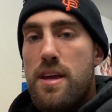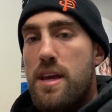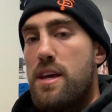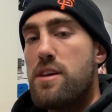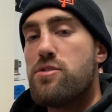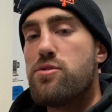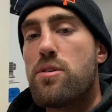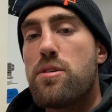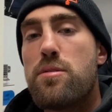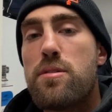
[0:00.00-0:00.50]

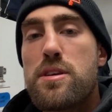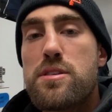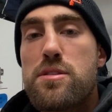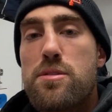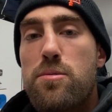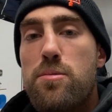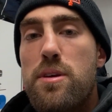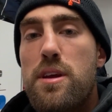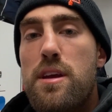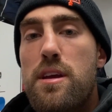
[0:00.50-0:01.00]
Enjoy the rest of
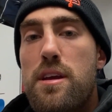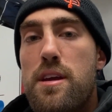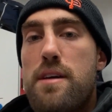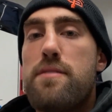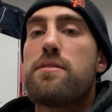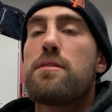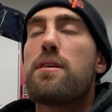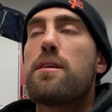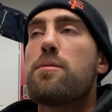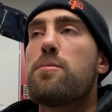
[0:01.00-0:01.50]
the week.
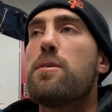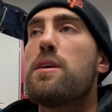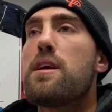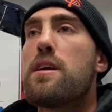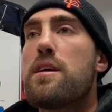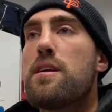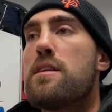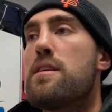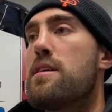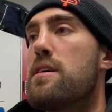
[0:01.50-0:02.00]
Have a great
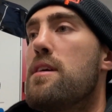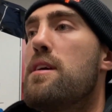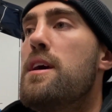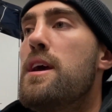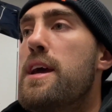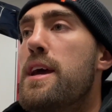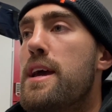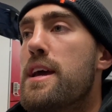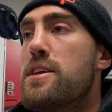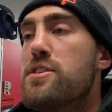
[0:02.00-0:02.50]
weekend.
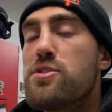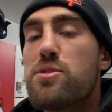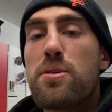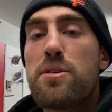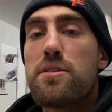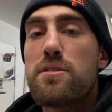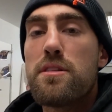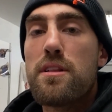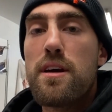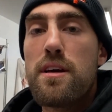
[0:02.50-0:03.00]
Enjoy
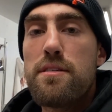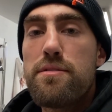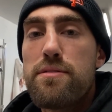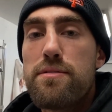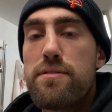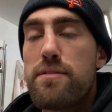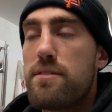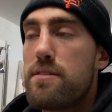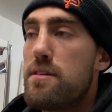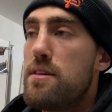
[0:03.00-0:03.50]
your
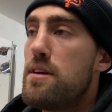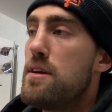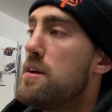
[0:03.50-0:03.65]
life.